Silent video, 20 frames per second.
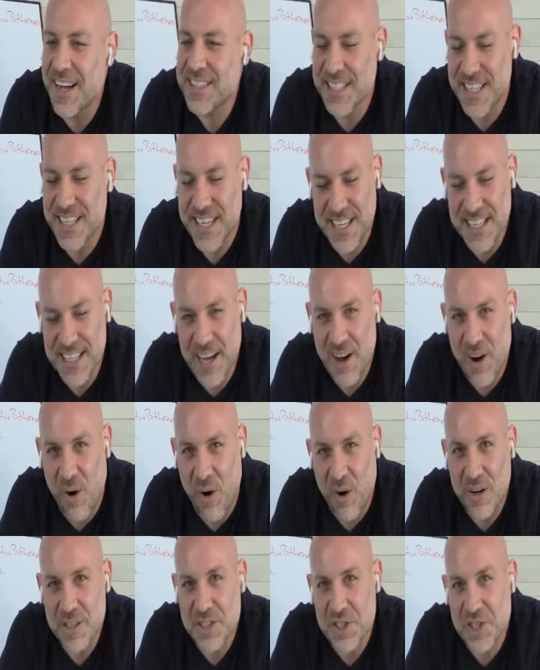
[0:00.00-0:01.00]
Tequila,
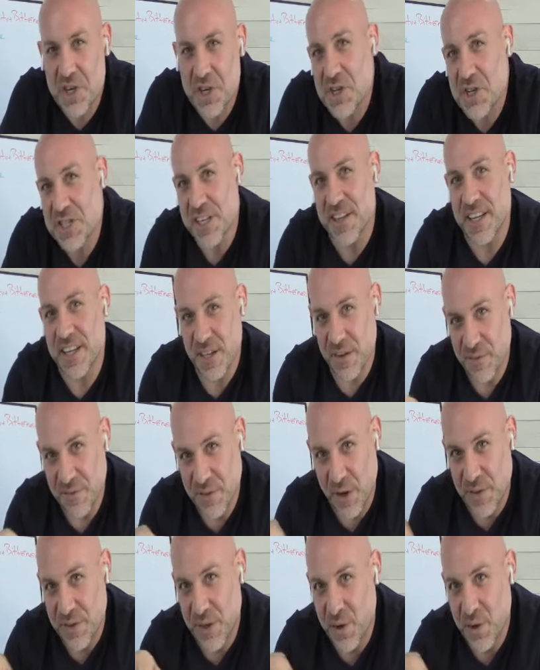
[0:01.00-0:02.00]
orange juice, and then you
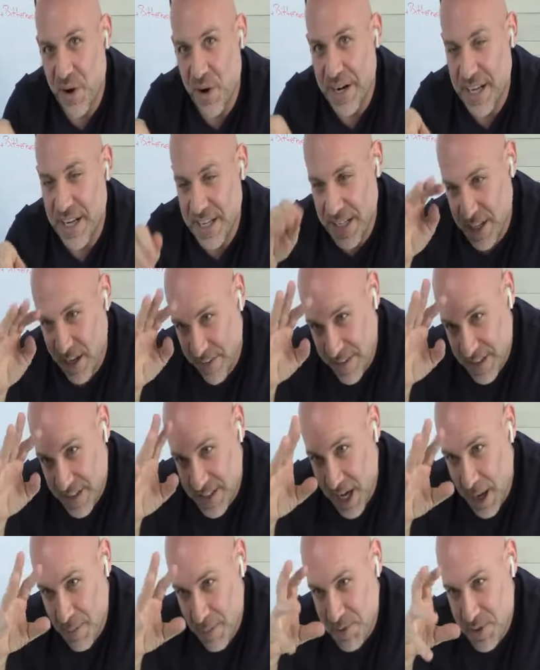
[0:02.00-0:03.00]
float the grenadine on the
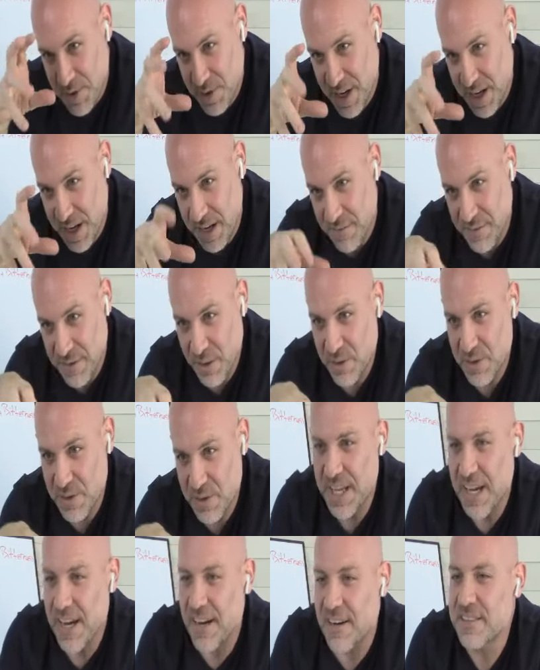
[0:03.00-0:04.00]
top so it kind of flows
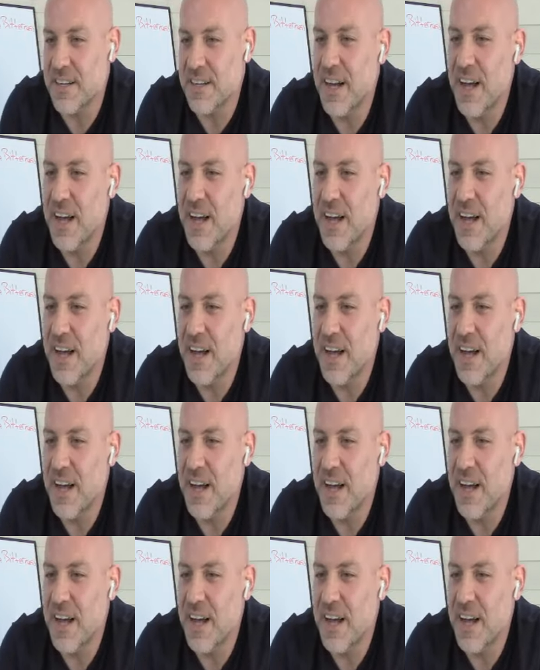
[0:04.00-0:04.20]
down.